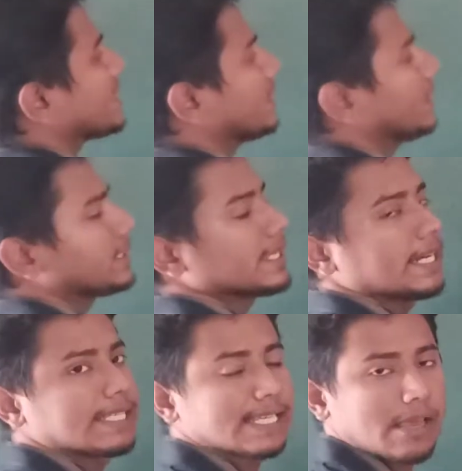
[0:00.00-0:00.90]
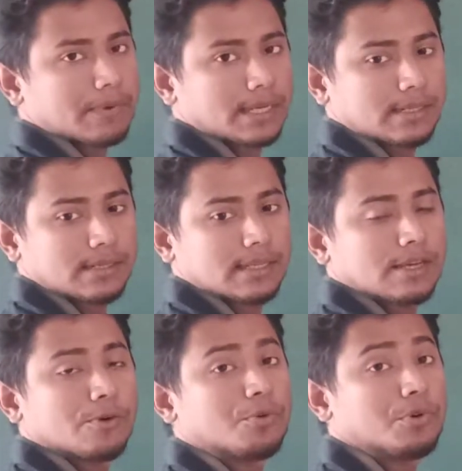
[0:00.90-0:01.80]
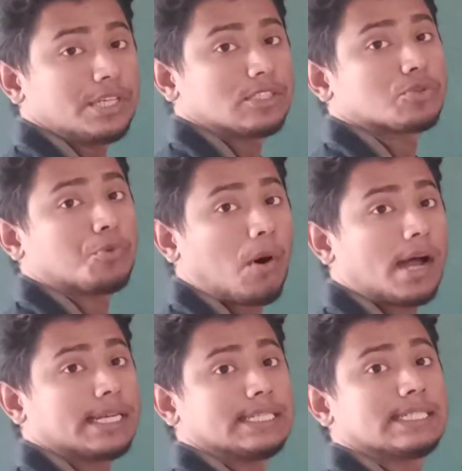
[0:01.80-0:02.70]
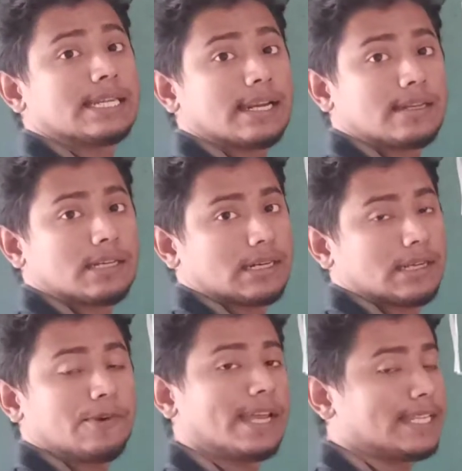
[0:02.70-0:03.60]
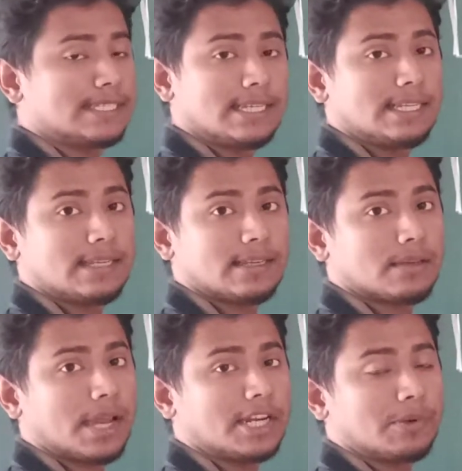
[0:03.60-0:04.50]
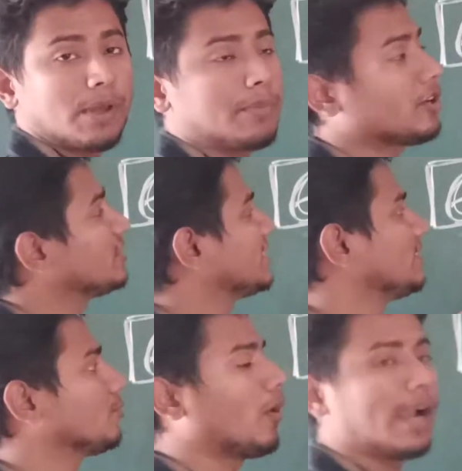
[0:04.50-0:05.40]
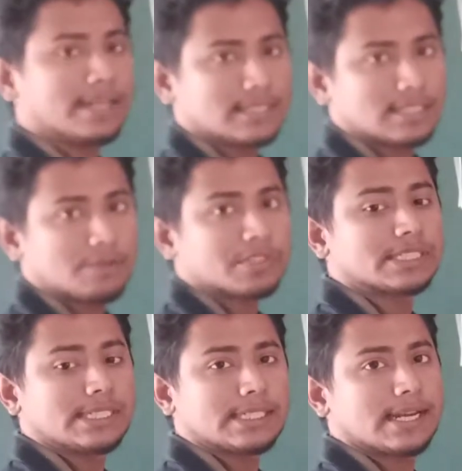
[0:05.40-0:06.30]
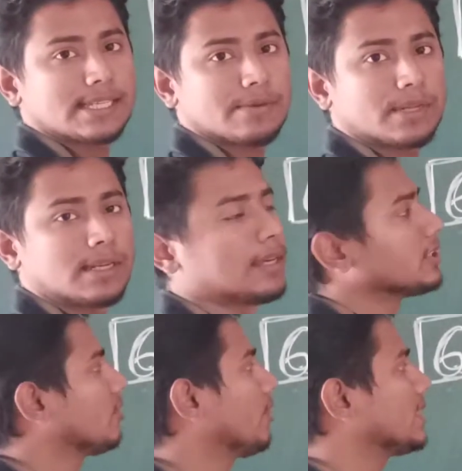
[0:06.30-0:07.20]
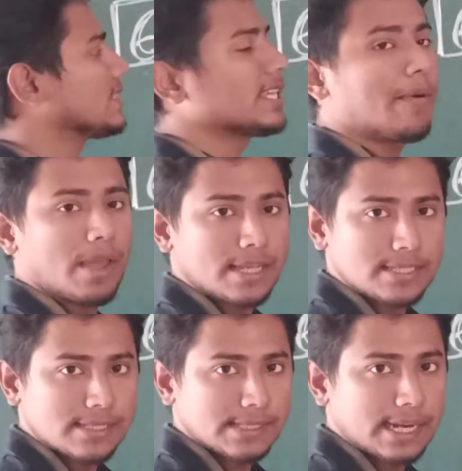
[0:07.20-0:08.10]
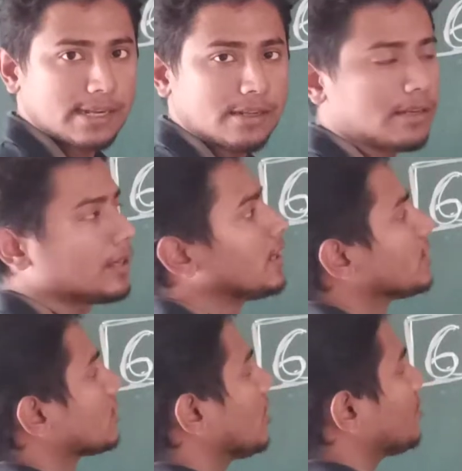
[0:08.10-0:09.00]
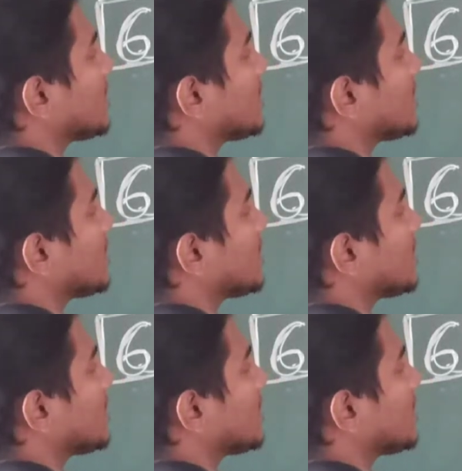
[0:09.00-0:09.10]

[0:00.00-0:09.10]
6 and 7, which one is greater? You can easily identify because this is one digit number, 6 and 7. So you can say 7 is greater. So if